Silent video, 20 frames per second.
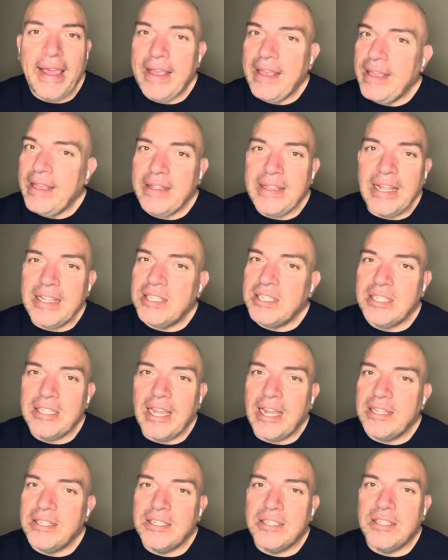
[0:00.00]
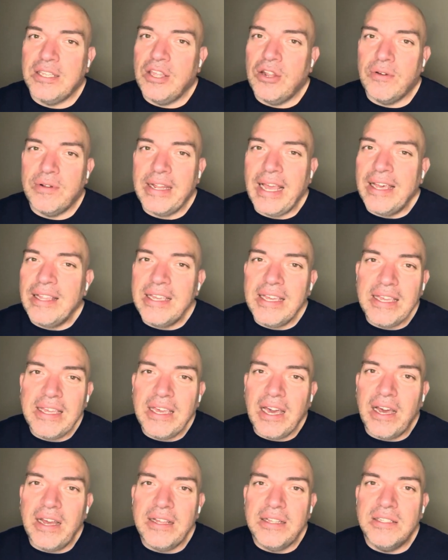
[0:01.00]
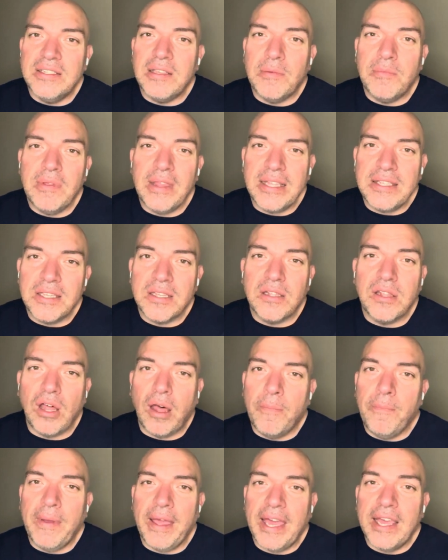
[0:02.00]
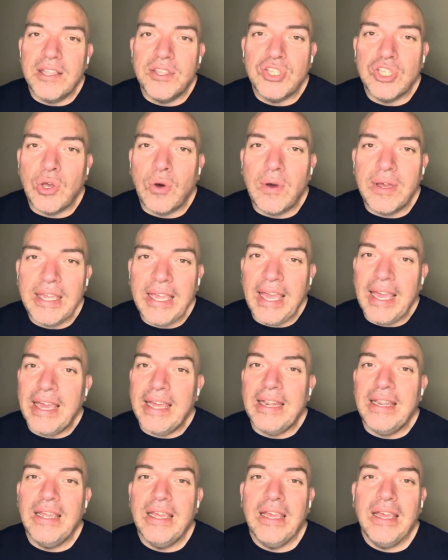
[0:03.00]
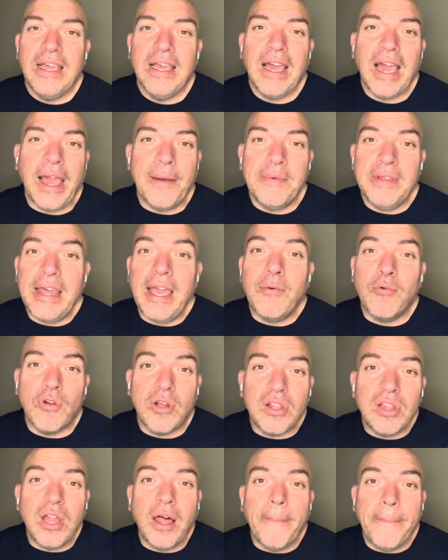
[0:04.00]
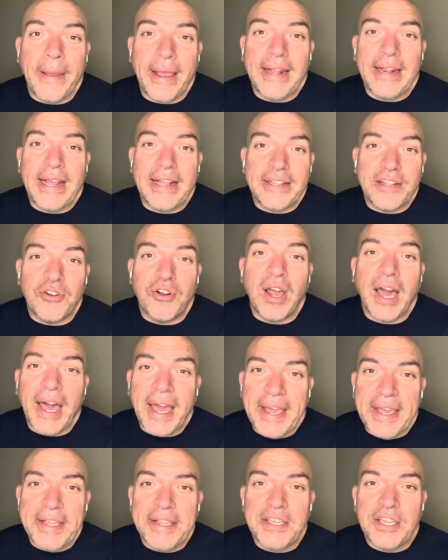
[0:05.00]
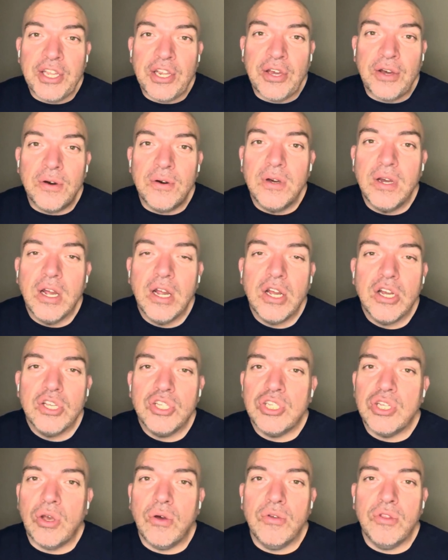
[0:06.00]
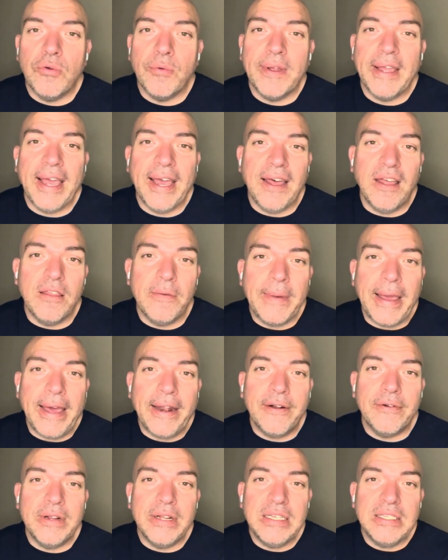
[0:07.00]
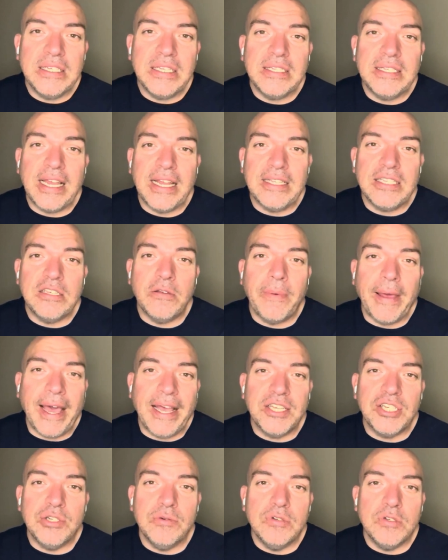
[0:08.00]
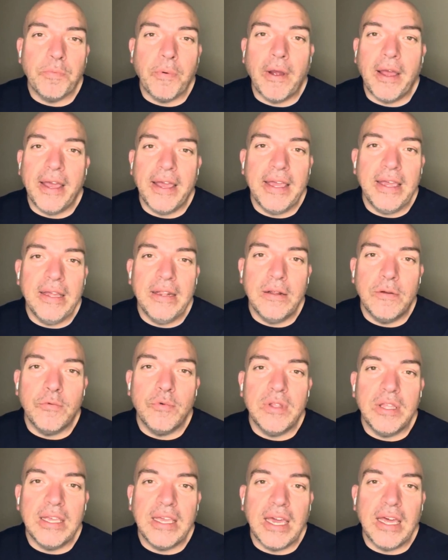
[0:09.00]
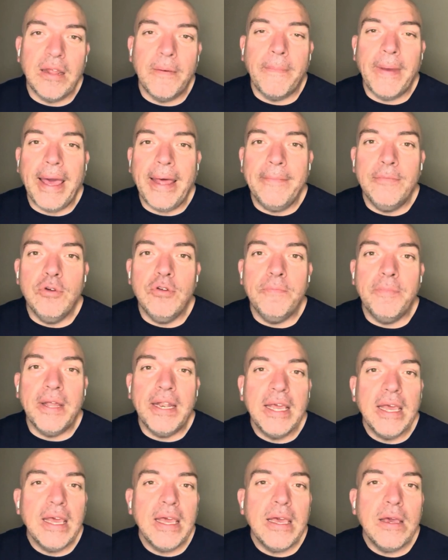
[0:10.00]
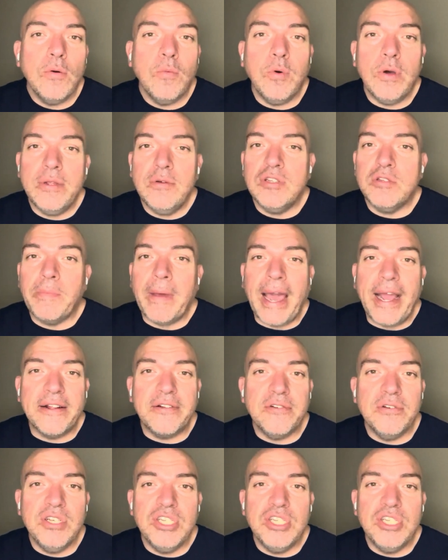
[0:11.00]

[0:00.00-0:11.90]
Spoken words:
That's you know, and LA Guns, I mean, that's a club band. So again, I mean, they were a club band at their height, you know. So the reality of the matter is that Sebastian was probably in a really kind of bad mood. But when he was back there, he